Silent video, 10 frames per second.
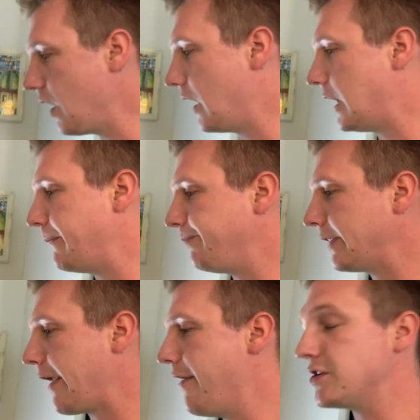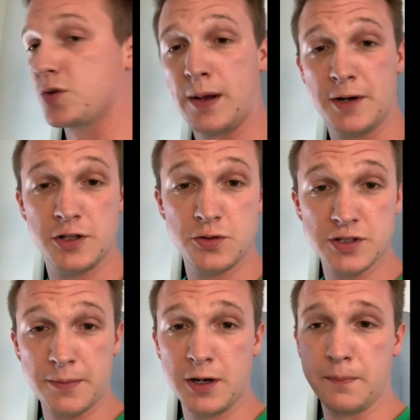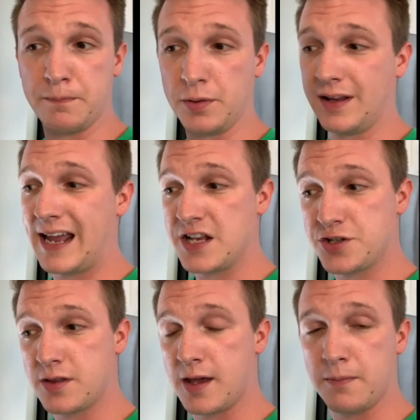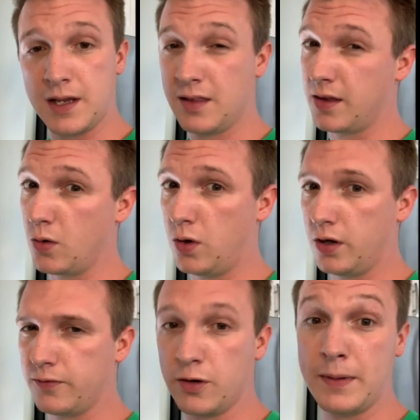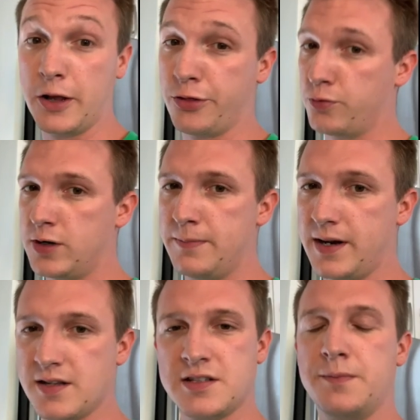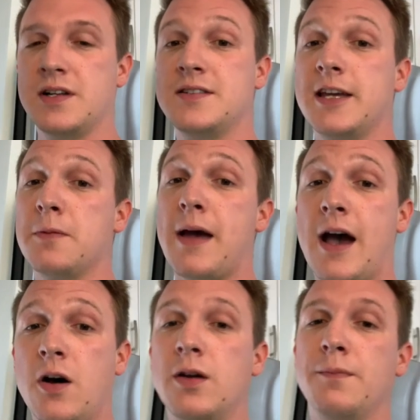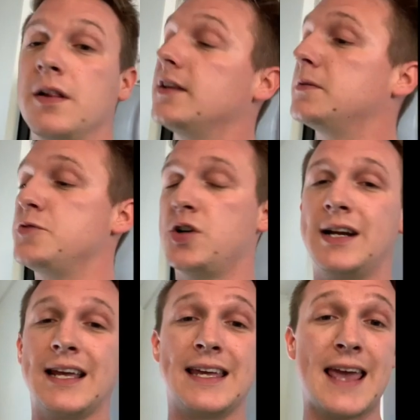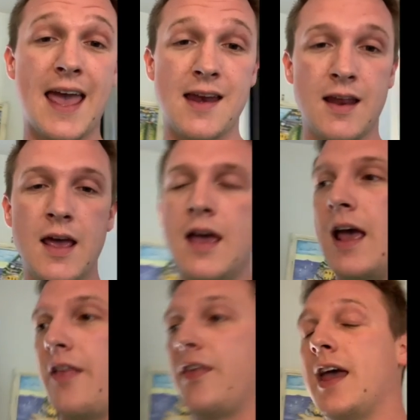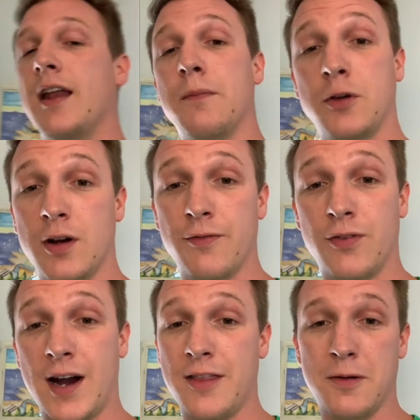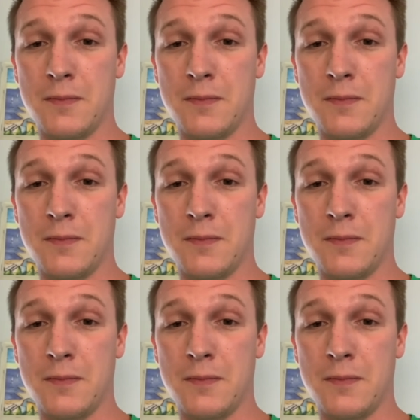So what I'm going to do is I'm going to blanch them in the oil for about 3 minutes. I'm going to take them out, I'm going to let them drain again, and then I'm going to fry them